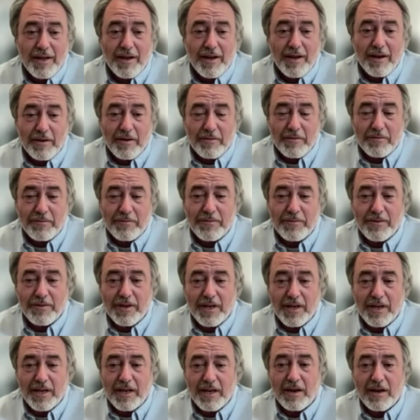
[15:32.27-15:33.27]
of
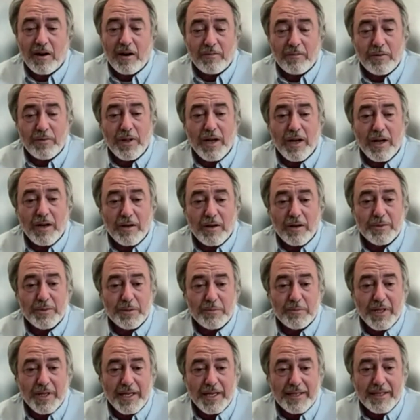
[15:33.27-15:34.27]
a harmful algal
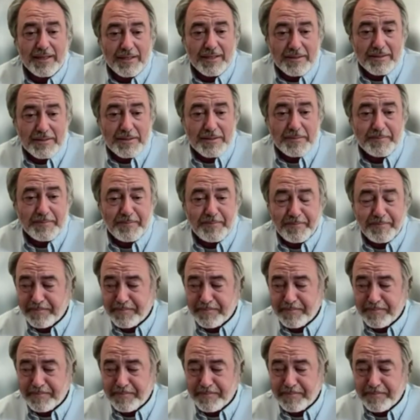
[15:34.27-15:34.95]
bloom like this.